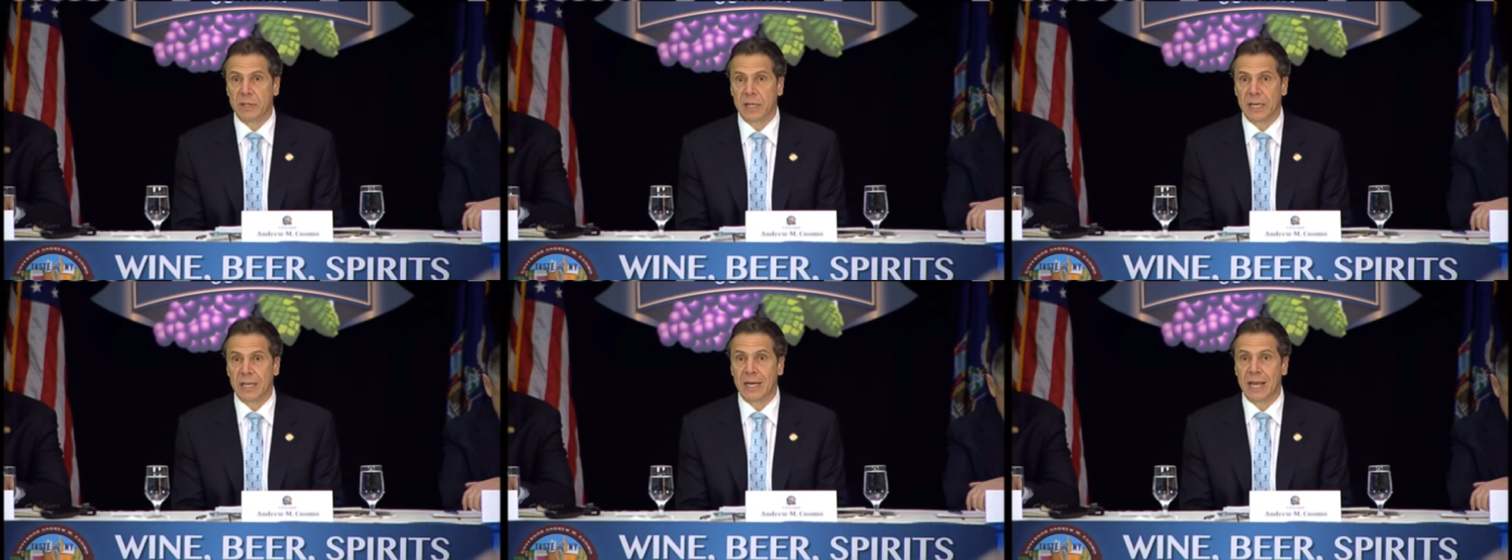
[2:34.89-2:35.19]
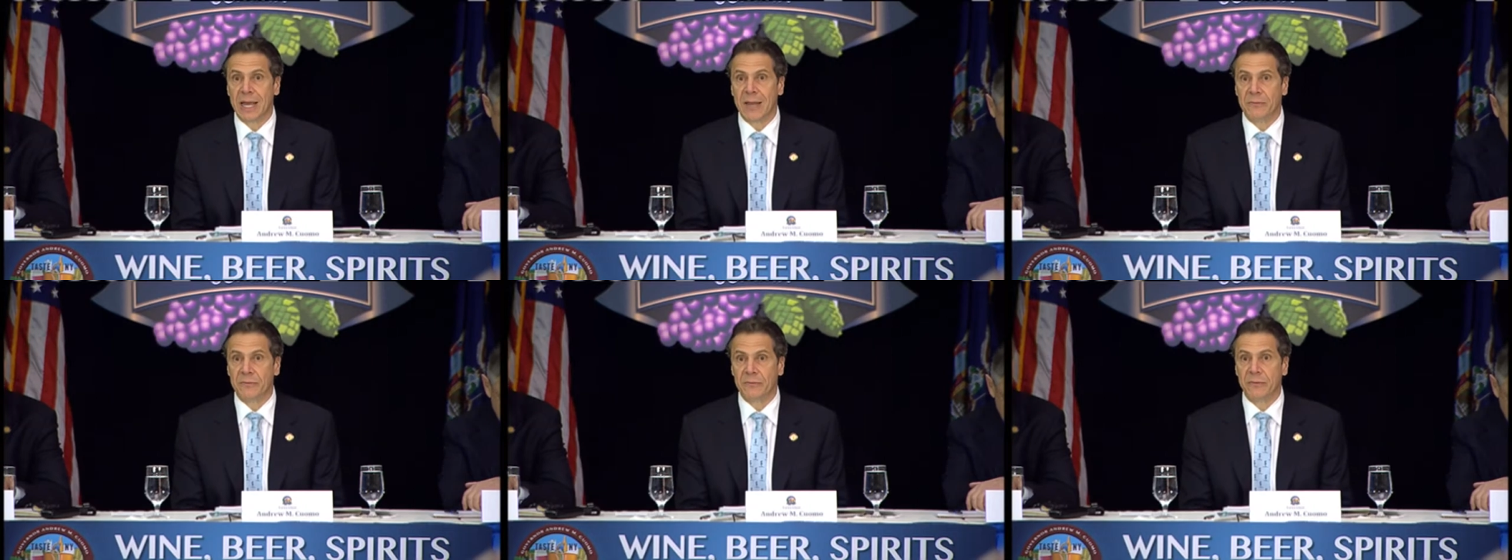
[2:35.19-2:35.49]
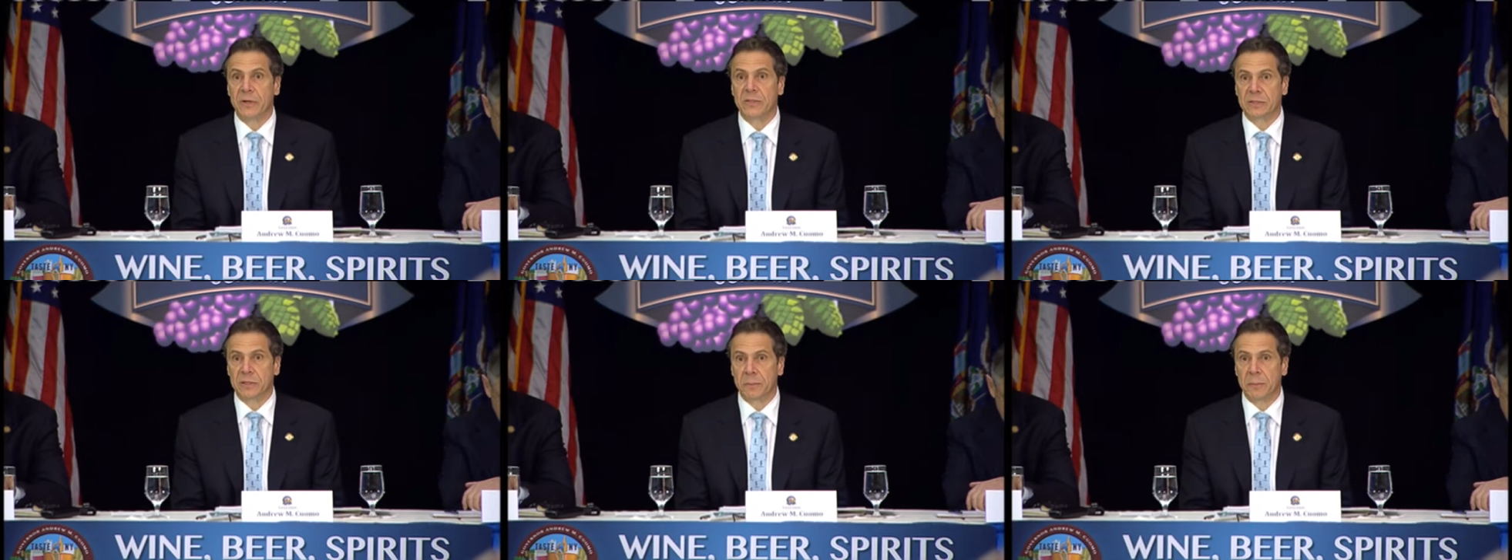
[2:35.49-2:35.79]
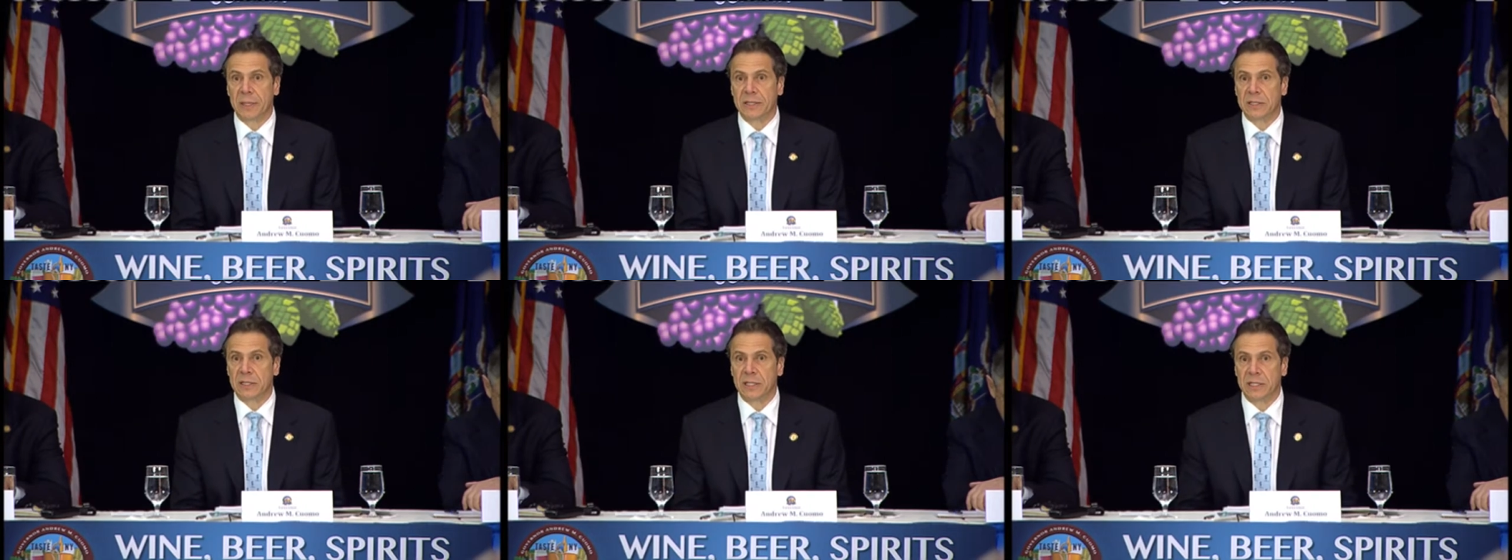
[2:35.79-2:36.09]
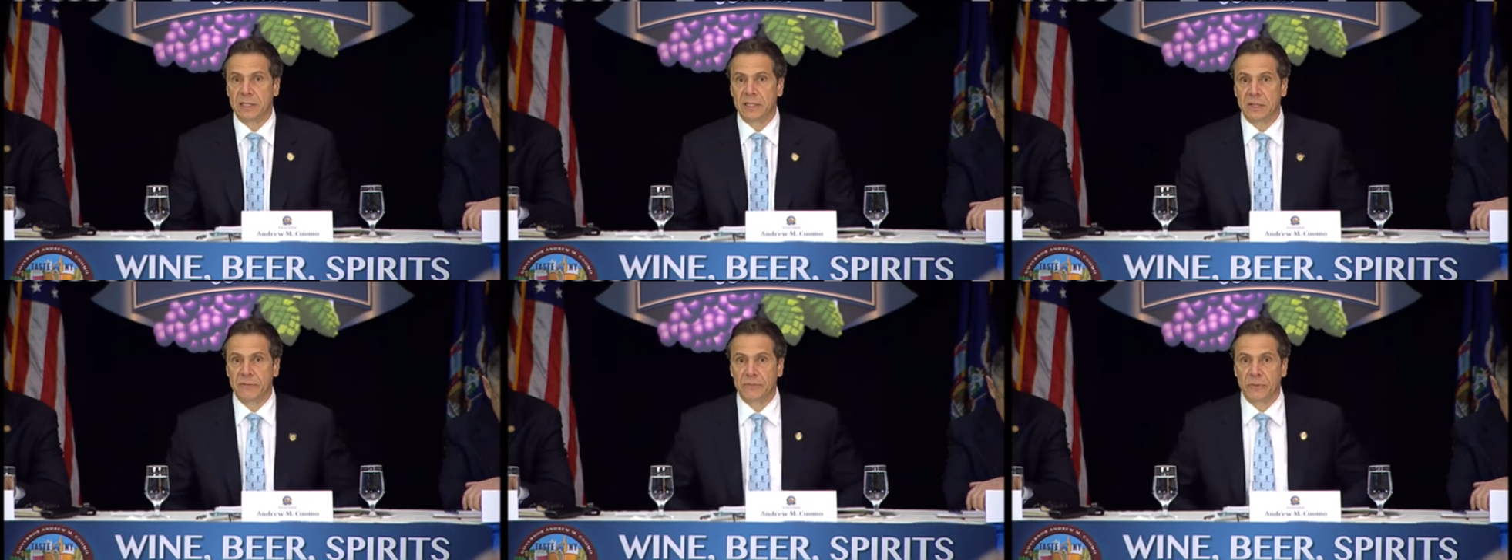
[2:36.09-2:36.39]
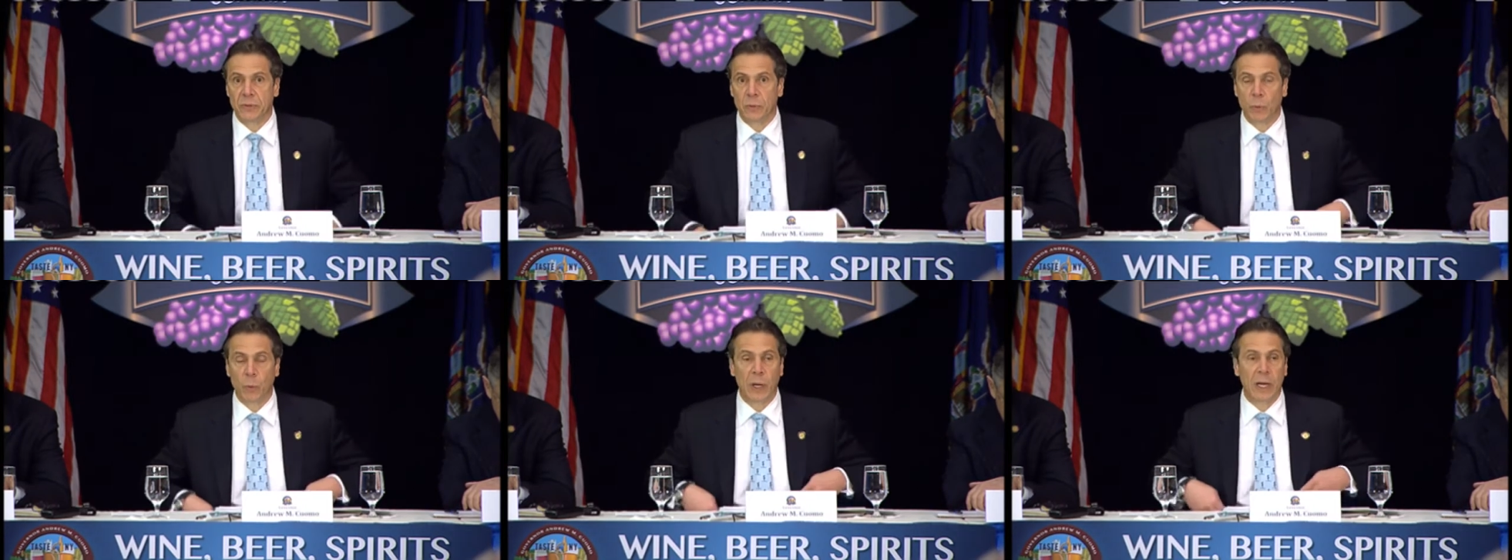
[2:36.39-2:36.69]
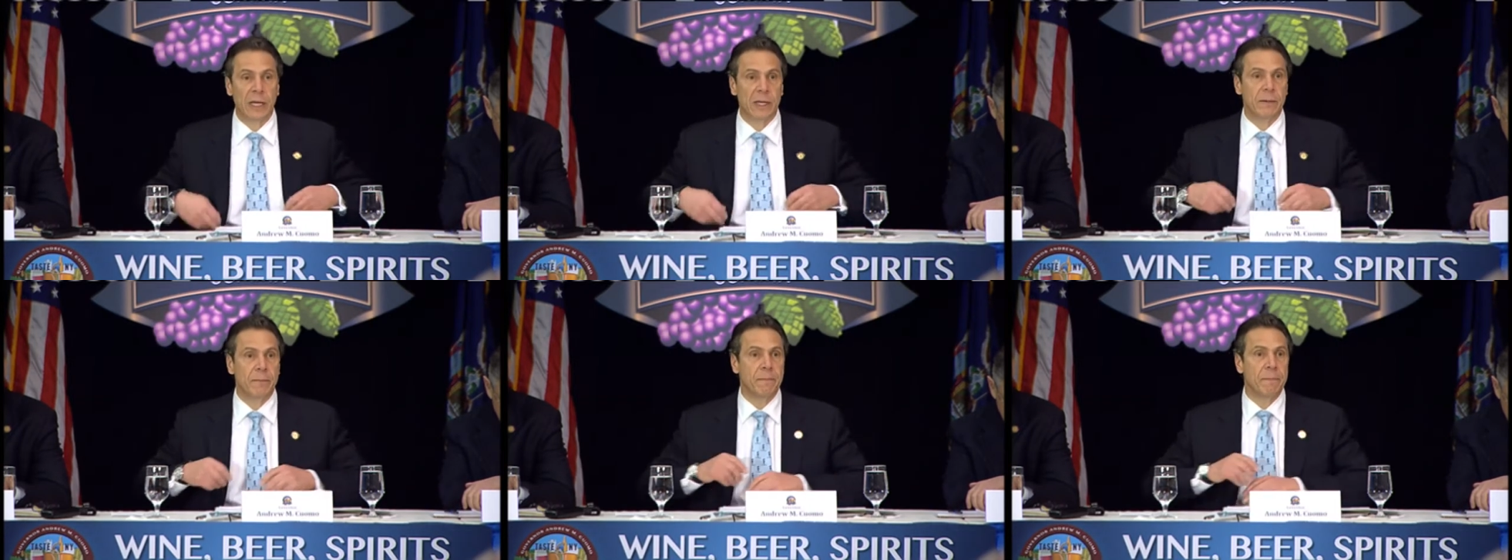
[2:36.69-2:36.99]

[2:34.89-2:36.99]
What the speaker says: in a fundamentally different way.